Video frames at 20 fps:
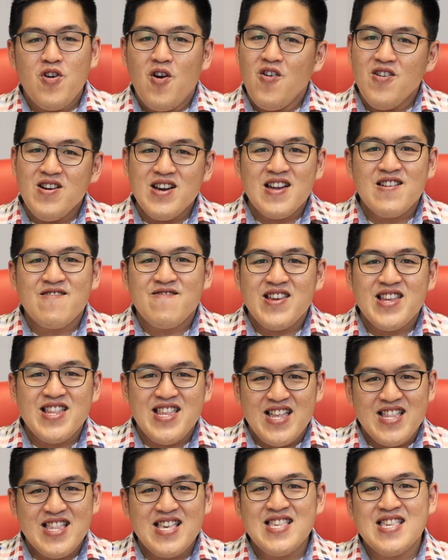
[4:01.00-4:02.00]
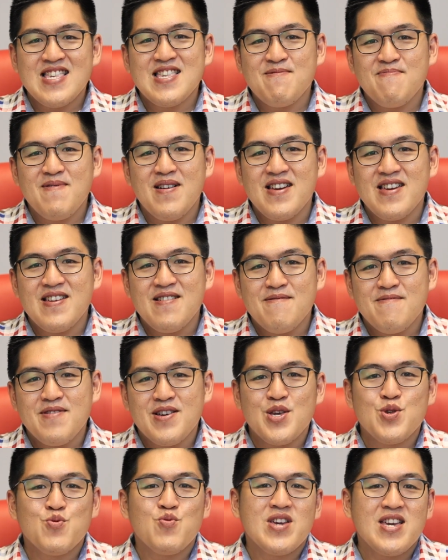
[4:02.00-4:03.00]
we all agreed that this is fine
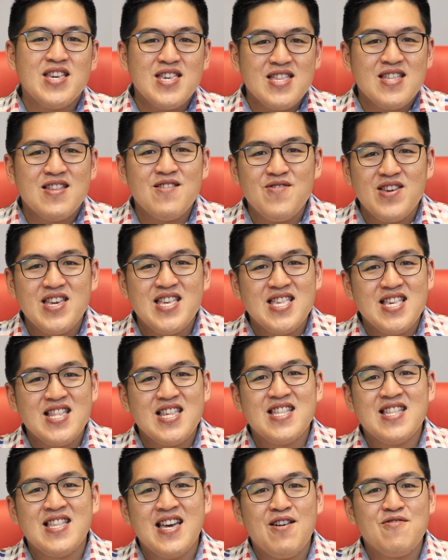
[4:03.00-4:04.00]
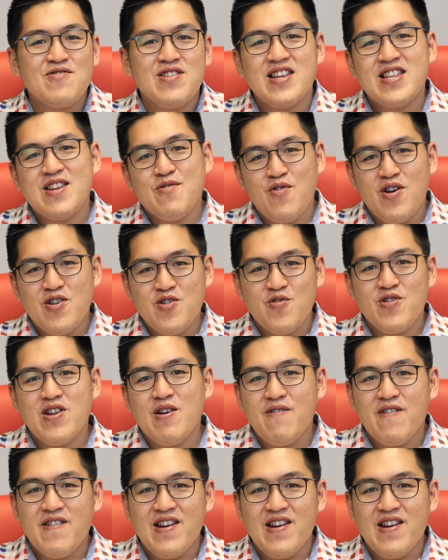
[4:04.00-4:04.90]
because we can still easily tell that the one on